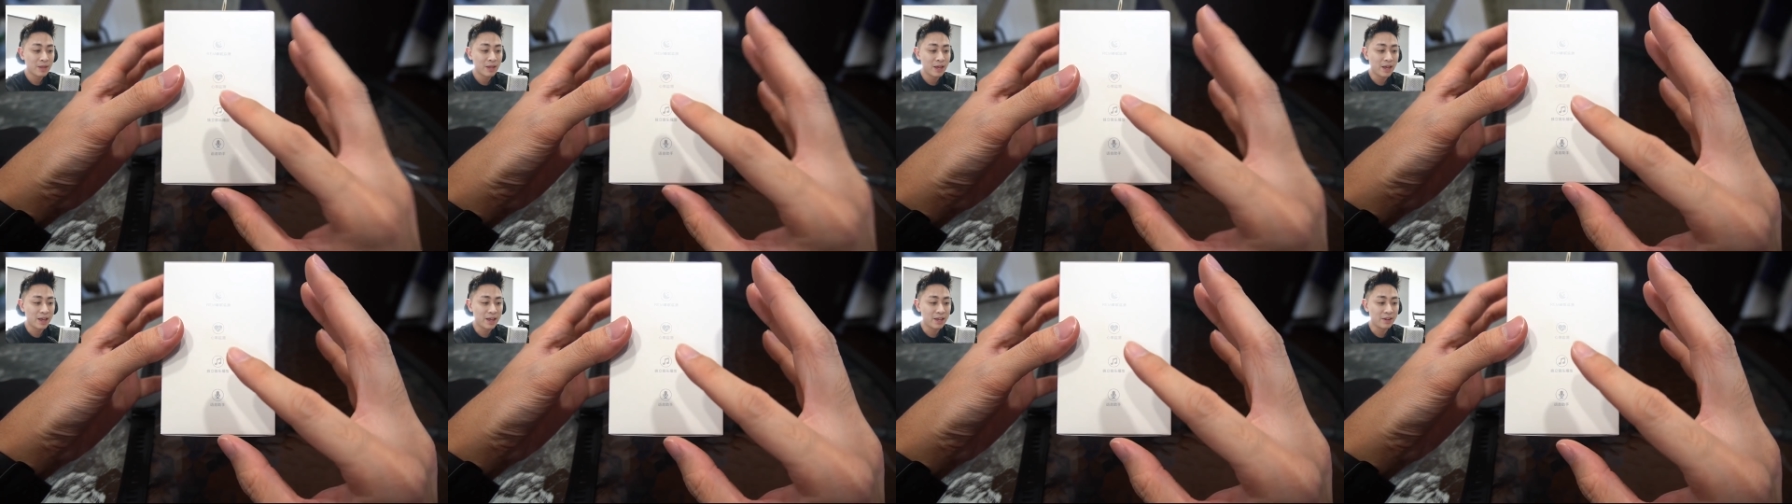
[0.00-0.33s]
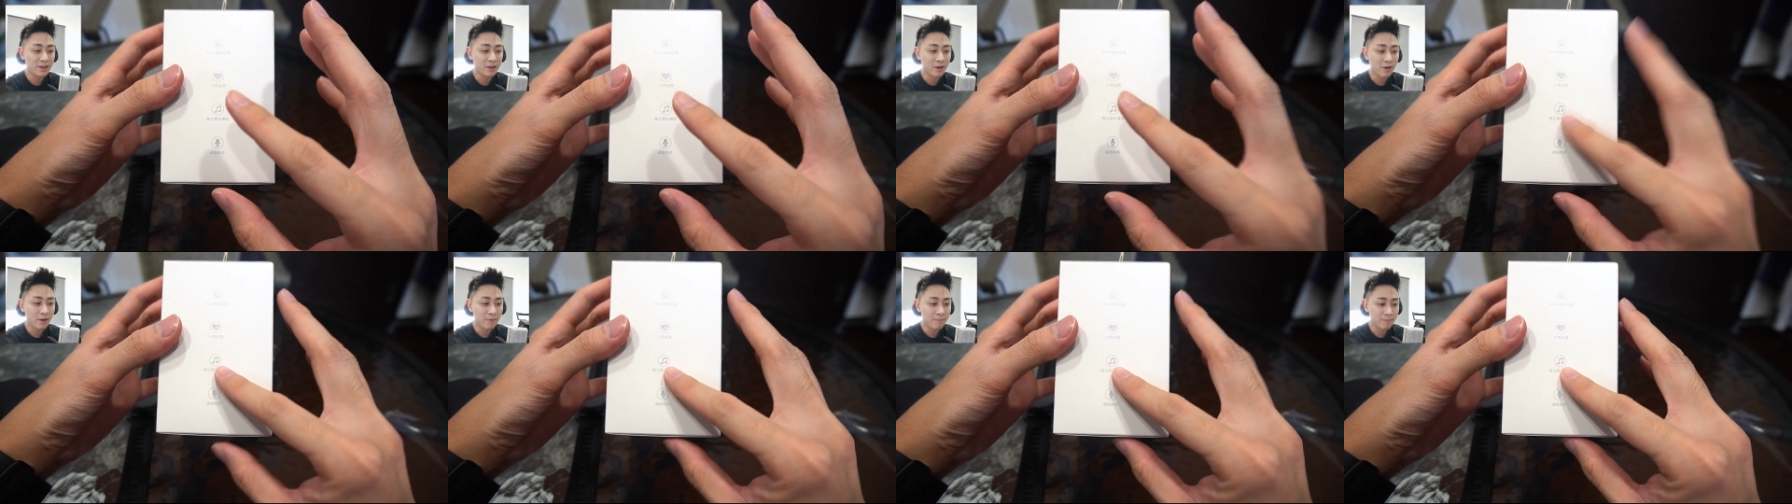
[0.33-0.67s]

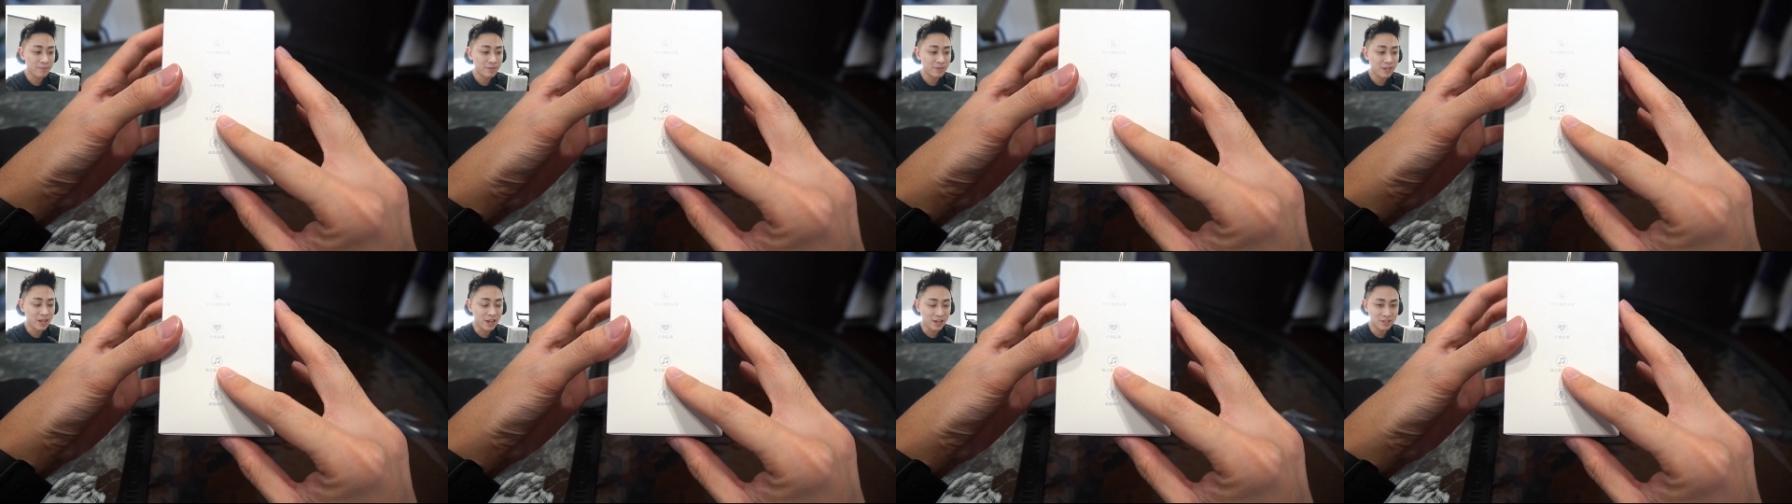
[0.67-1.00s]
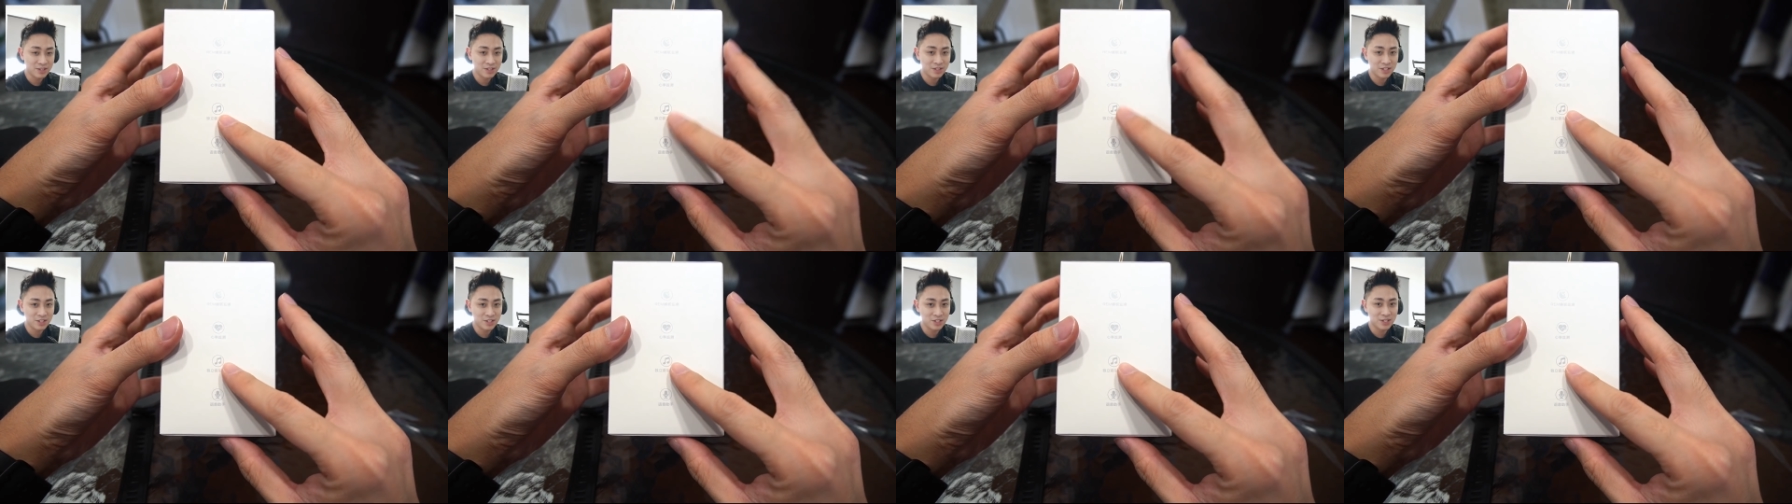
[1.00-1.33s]
And
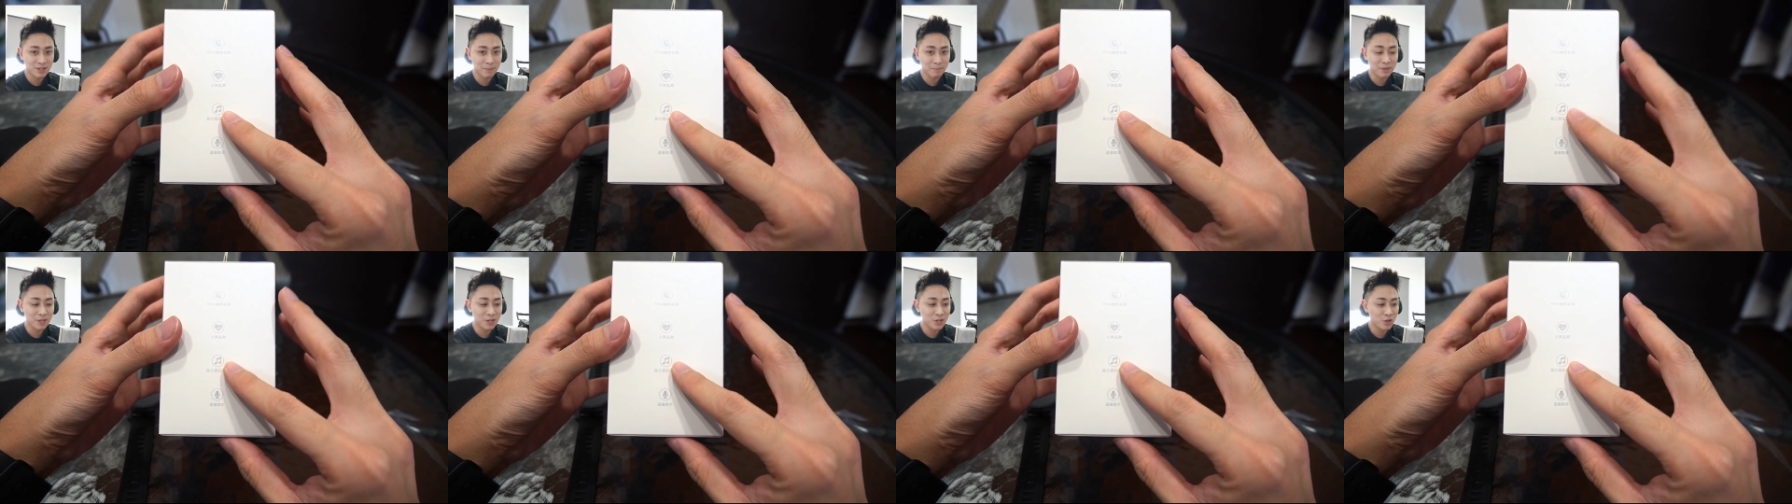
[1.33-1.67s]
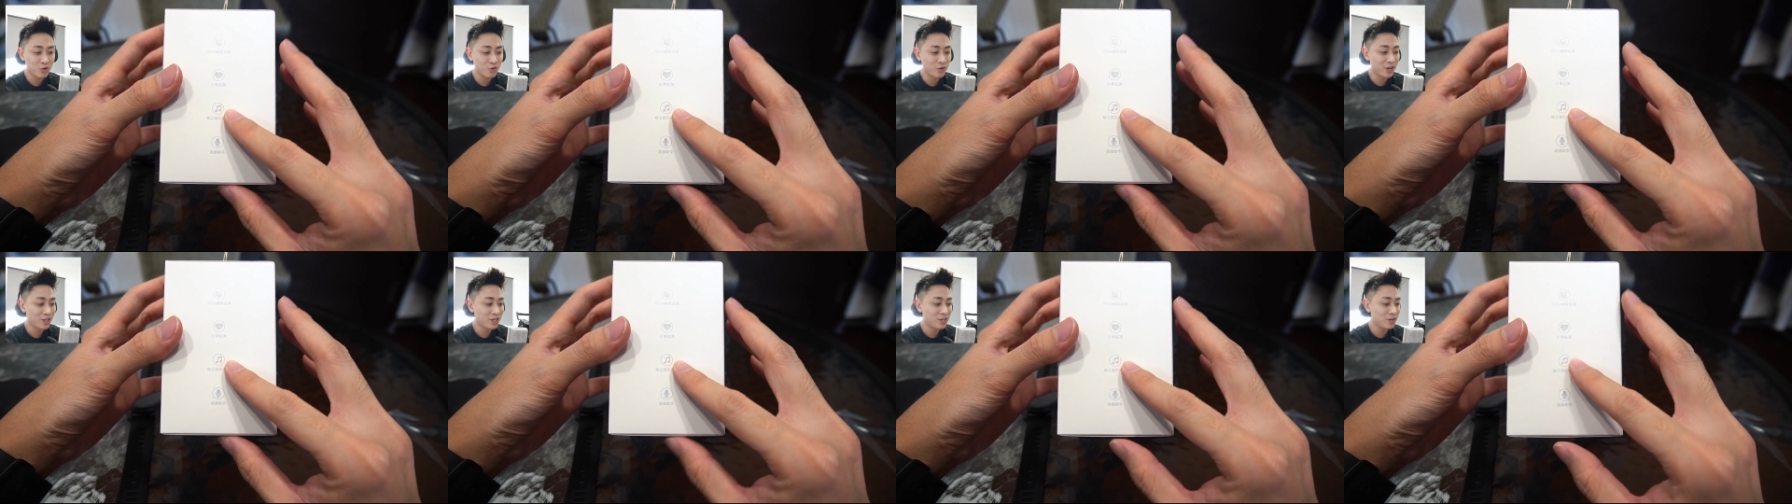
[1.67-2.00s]
yes, this is something
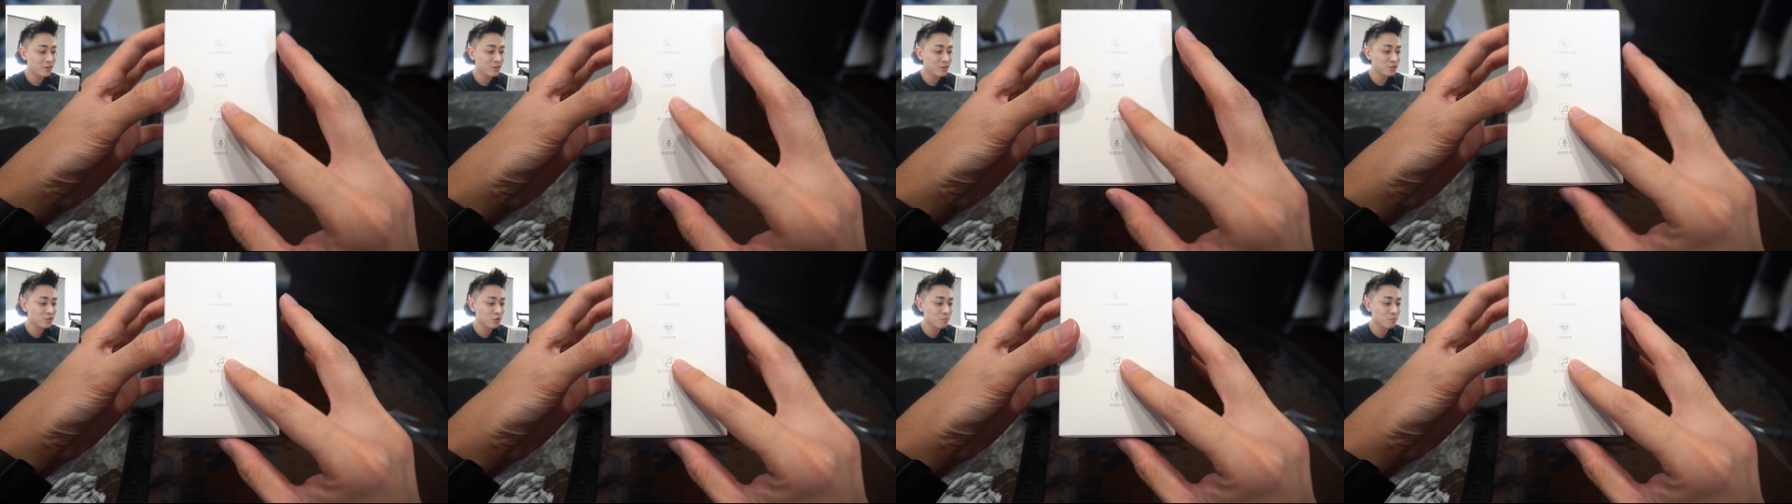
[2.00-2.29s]
new right here.